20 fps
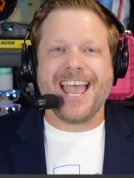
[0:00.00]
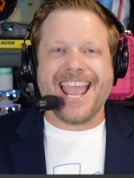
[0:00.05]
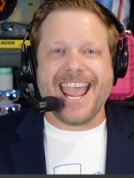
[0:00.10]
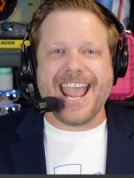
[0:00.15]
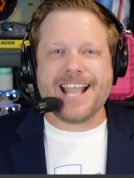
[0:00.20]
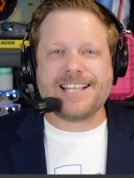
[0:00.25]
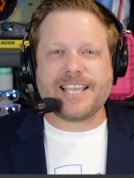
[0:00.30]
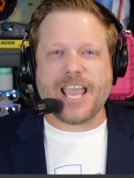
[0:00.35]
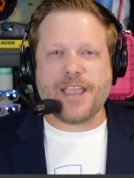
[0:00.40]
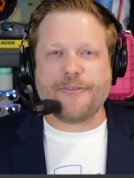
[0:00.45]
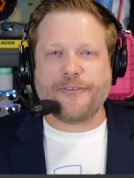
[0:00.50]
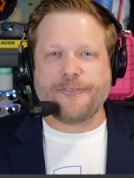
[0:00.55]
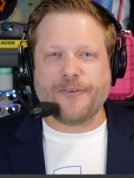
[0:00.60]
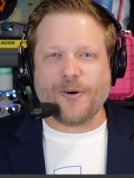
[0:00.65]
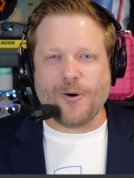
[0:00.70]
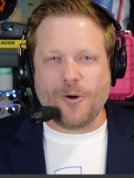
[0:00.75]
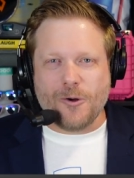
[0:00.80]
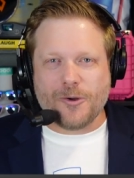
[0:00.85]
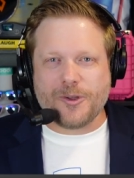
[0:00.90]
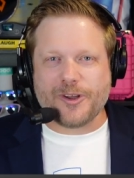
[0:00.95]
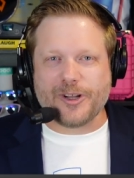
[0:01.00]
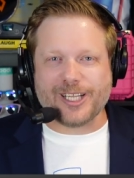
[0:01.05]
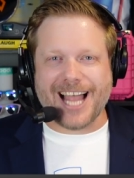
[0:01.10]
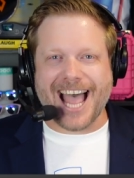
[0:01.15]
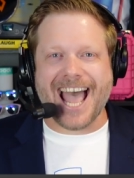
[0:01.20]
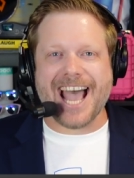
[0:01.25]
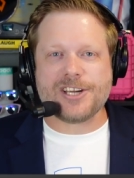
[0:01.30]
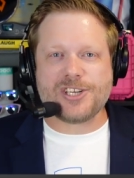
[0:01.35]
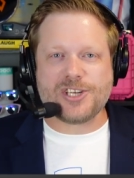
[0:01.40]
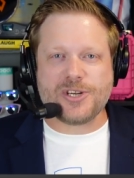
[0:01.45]
It's a full
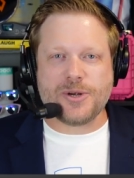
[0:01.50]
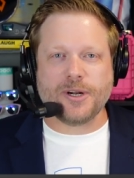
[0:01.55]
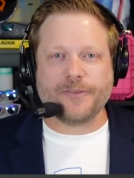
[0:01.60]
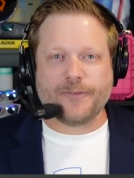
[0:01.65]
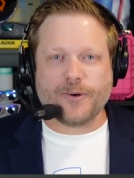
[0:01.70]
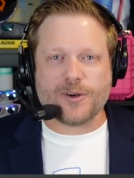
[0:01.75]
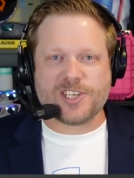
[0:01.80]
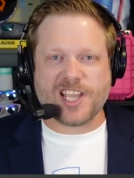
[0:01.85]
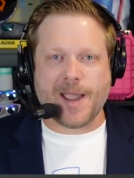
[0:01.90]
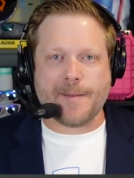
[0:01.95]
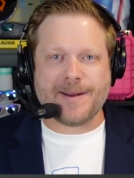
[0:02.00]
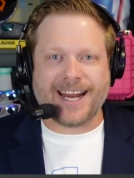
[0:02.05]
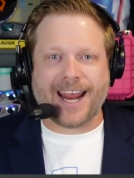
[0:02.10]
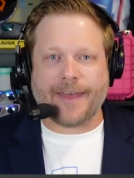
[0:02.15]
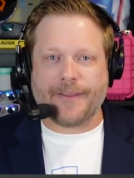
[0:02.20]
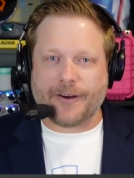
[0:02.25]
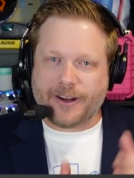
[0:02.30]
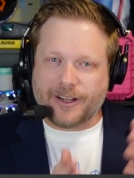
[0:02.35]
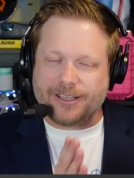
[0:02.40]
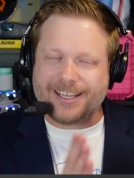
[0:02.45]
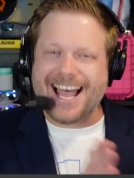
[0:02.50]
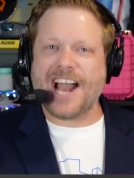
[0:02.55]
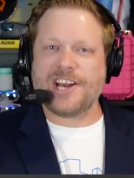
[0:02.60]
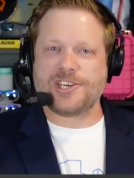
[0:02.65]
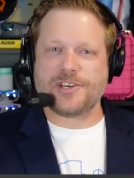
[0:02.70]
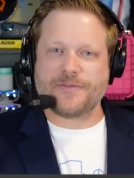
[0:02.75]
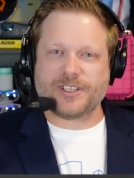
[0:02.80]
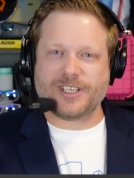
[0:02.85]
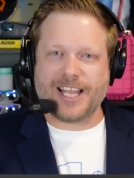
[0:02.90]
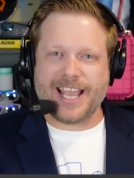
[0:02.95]
Clash universe coming together Clash
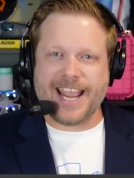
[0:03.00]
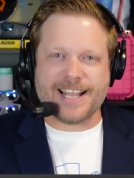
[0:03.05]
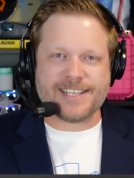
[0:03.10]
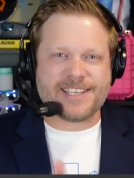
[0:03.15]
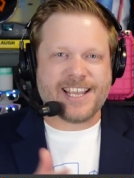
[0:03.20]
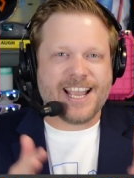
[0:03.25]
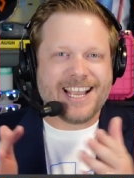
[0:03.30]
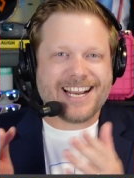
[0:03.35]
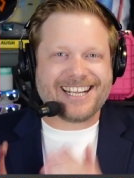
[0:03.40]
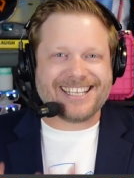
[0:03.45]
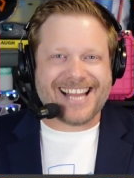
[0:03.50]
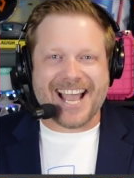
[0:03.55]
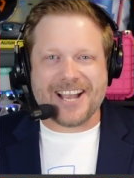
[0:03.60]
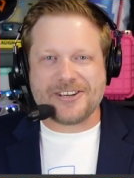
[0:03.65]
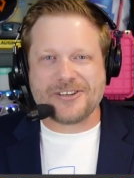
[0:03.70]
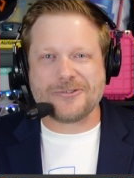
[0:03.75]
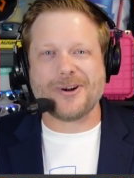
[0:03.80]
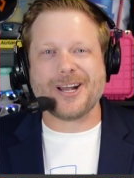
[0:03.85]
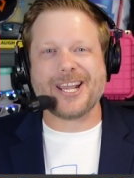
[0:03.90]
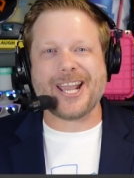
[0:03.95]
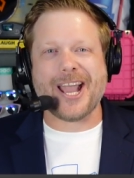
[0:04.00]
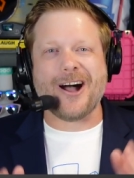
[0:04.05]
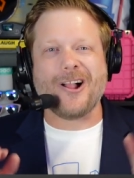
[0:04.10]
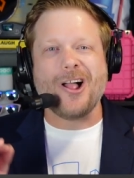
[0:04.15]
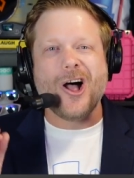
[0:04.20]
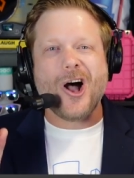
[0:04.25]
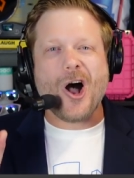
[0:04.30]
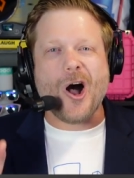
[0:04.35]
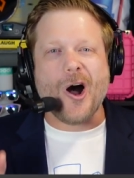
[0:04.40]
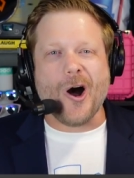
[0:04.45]
of Clans, Clash Royale,
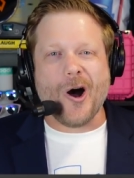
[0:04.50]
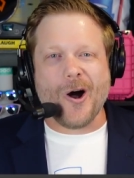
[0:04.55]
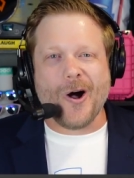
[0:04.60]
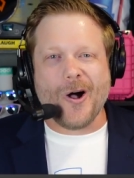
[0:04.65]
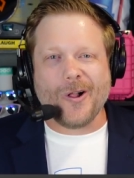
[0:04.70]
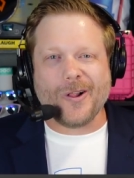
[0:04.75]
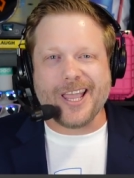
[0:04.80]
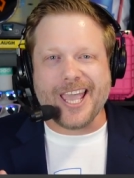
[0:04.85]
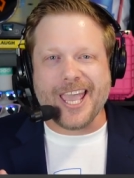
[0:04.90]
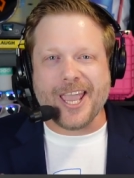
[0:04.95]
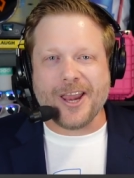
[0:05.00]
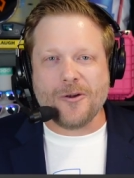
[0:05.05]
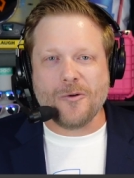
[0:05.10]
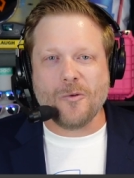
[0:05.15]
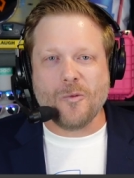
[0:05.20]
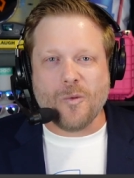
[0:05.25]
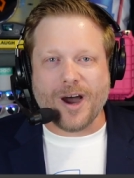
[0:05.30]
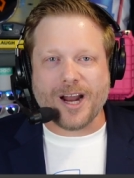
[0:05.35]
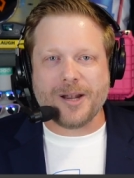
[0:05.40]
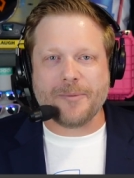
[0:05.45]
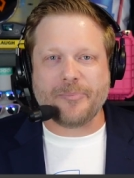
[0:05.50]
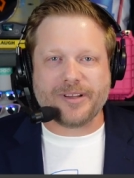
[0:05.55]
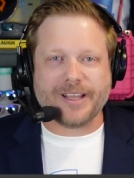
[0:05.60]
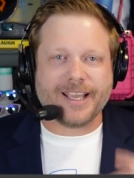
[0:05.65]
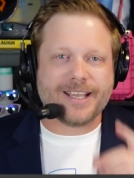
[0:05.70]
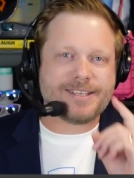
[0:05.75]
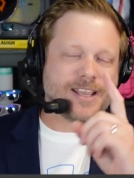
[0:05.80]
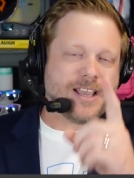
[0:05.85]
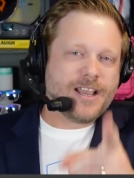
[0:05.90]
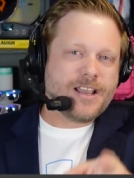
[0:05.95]
all in one
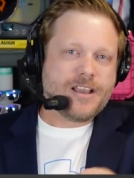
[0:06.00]
place.